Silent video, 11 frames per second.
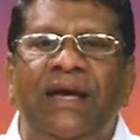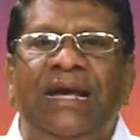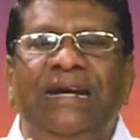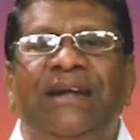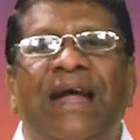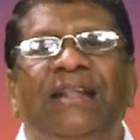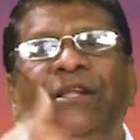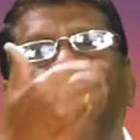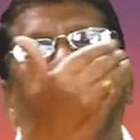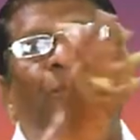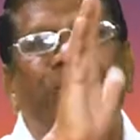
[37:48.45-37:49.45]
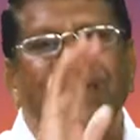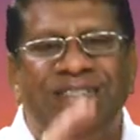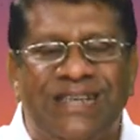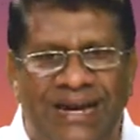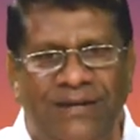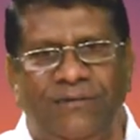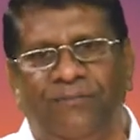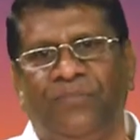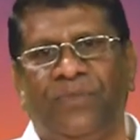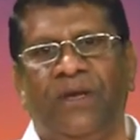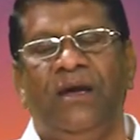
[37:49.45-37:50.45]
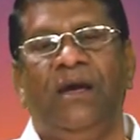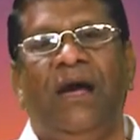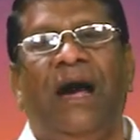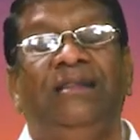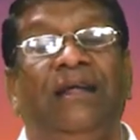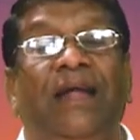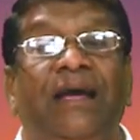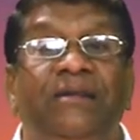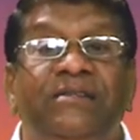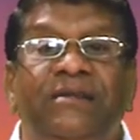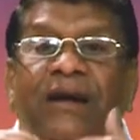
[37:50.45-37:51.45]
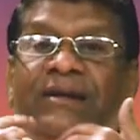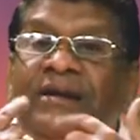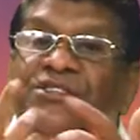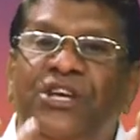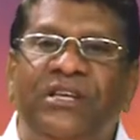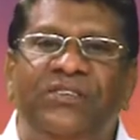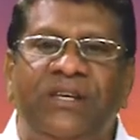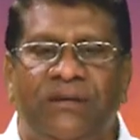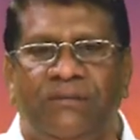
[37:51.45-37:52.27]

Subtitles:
it ran the opposite side. And the lion started chasing.